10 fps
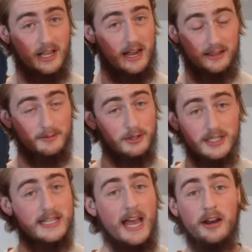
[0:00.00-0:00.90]
like the
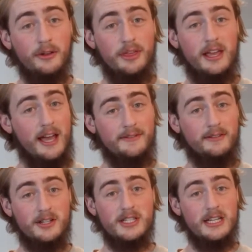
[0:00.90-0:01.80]
most ghetto thing I've
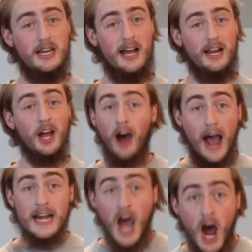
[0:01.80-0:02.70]
ever seen." And I go,
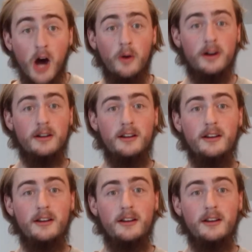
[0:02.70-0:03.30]
"I know!